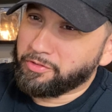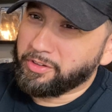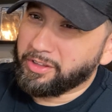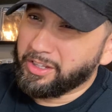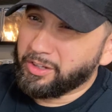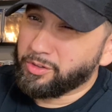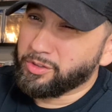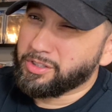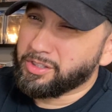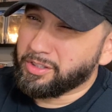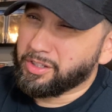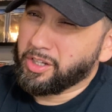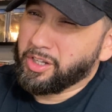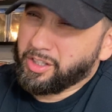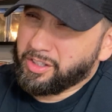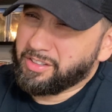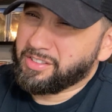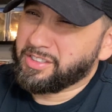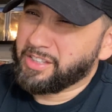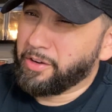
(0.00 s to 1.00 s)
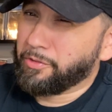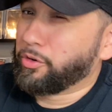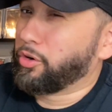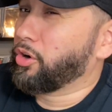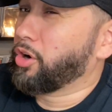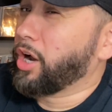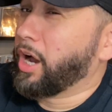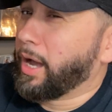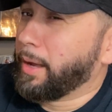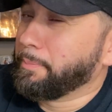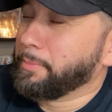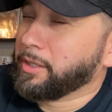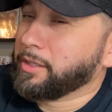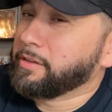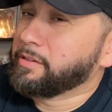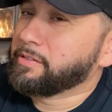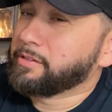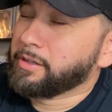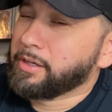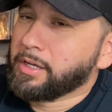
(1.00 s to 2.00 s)
and there was several
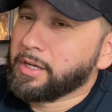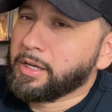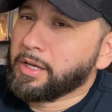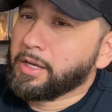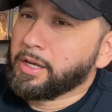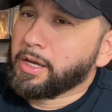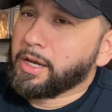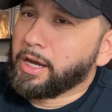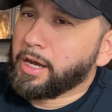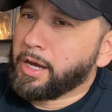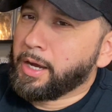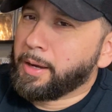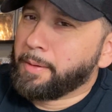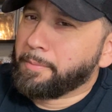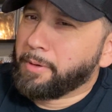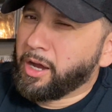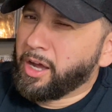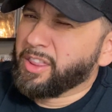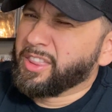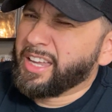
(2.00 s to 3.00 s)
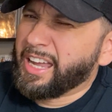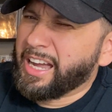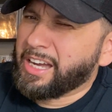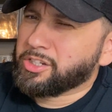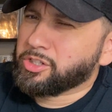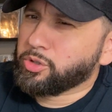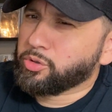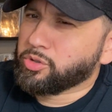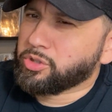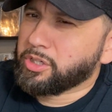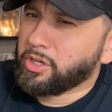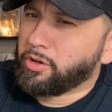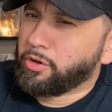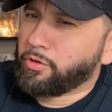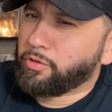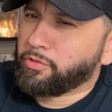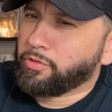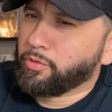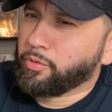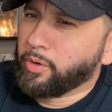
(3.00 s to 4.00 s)
copies on the actual
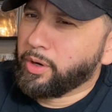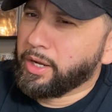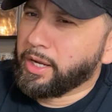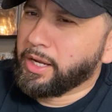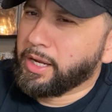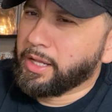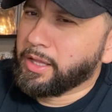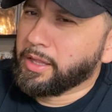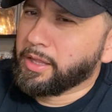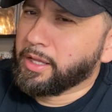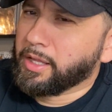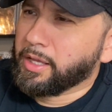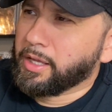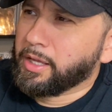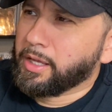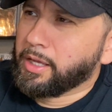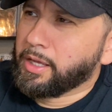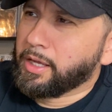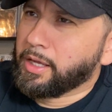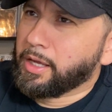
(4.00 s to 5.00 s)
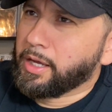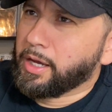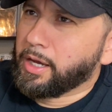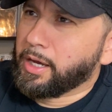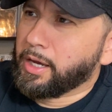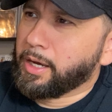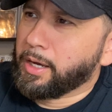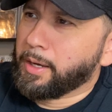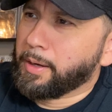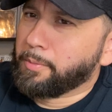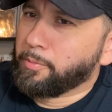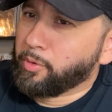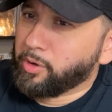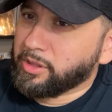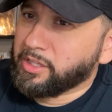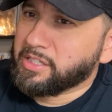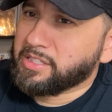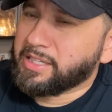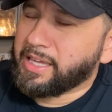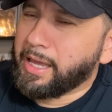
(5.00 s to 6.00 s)
shelf when
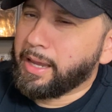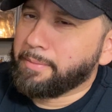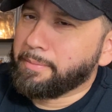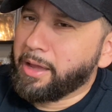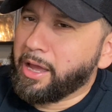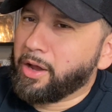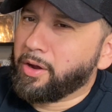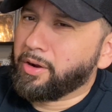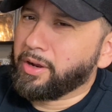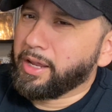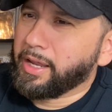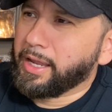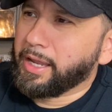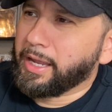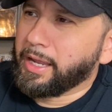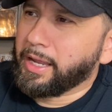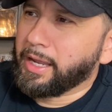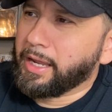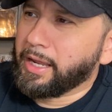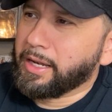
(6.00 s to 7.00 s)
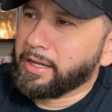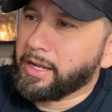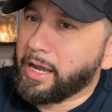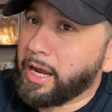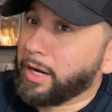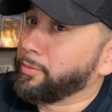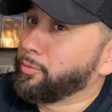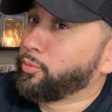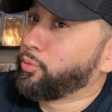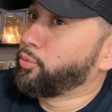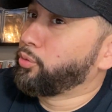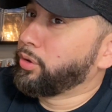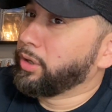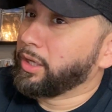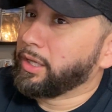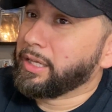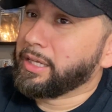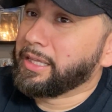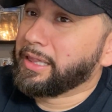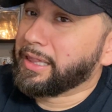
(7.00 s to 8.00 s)
this came out, and I
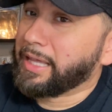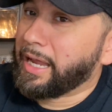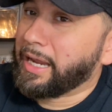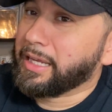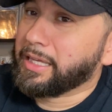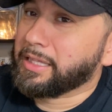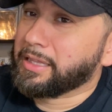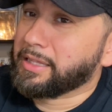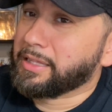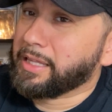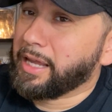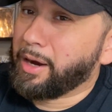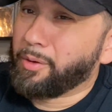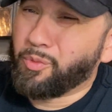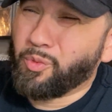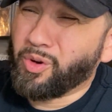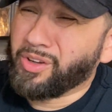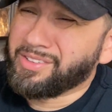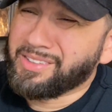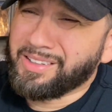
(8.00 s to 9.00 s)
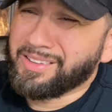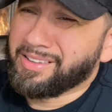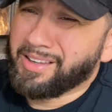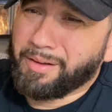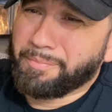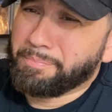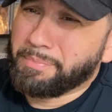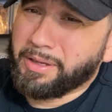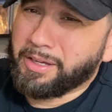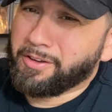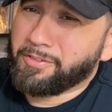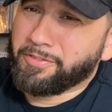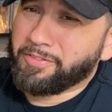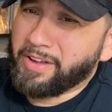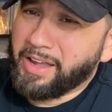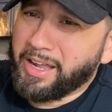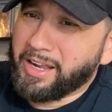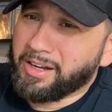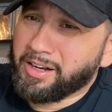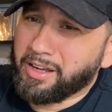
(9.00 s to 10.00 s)
really liked. I wasn't a big
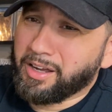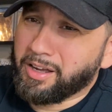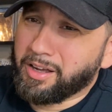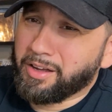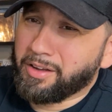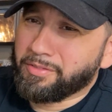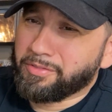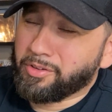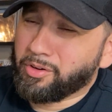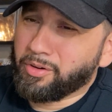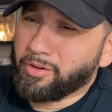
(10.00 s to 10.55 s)
fan of